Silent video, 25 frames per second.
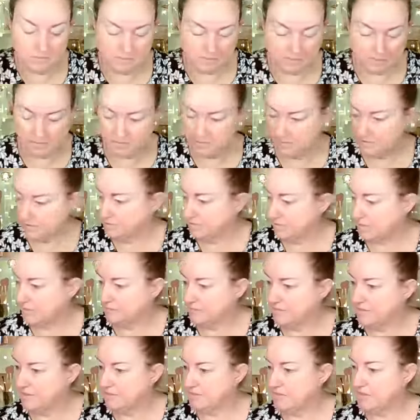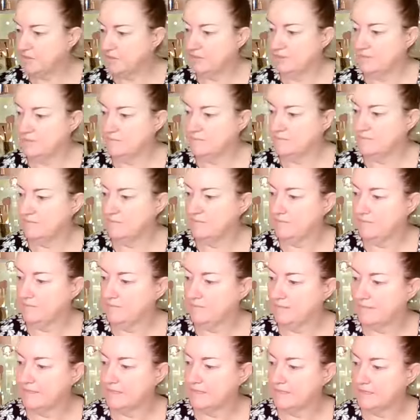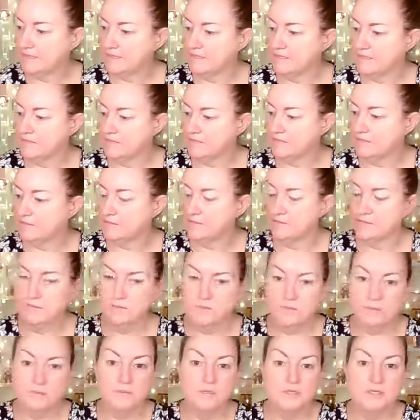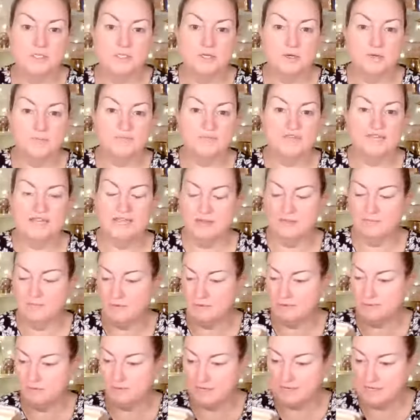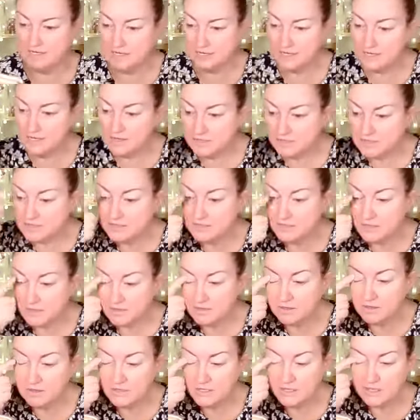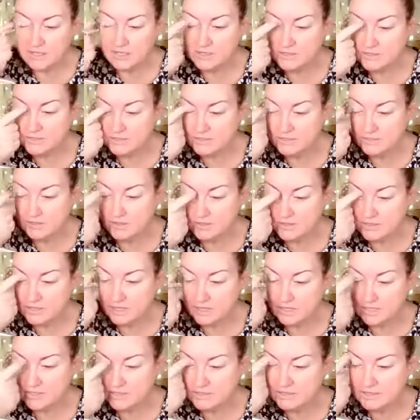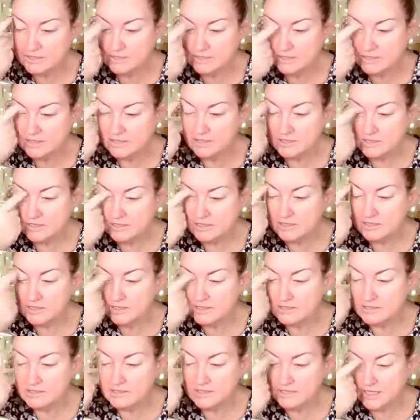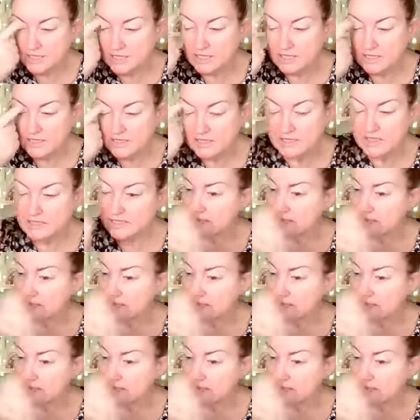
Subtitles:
Let me get my mirror. Oh, almost dropped the camera already. So, okay, it's not as dark.